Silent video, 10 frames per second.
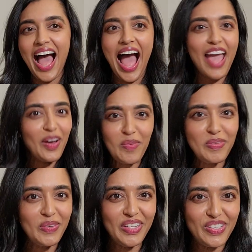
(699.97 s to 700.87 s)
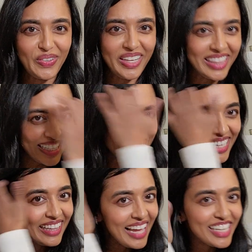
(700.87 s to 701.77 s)
I hope you enjoyed this
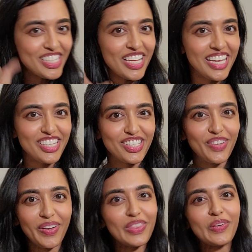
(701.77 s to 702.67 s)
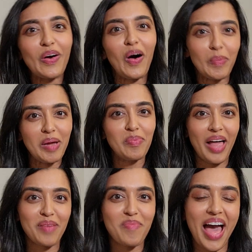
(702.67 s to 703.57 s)
collection, just going through all my
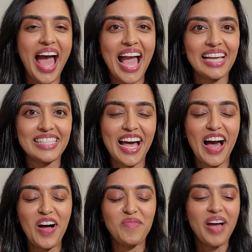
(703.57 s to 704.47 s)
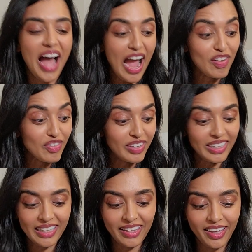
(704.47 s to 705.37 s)
black bags. I
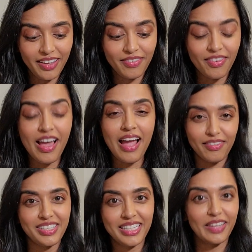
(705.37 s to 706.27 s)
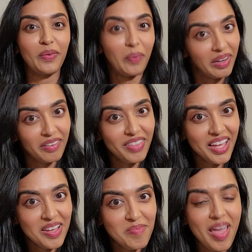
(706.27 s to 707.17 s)
really love every single one of
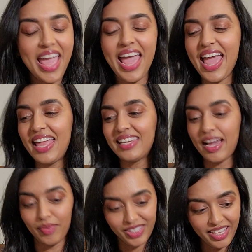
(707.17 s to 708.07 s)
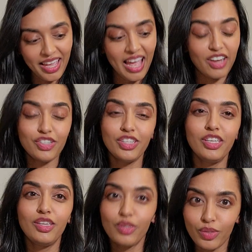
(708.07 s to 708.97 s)
them, and I would say I actually
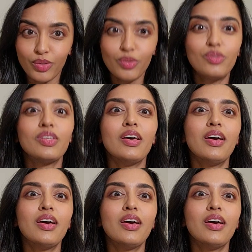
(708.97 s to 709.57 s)
use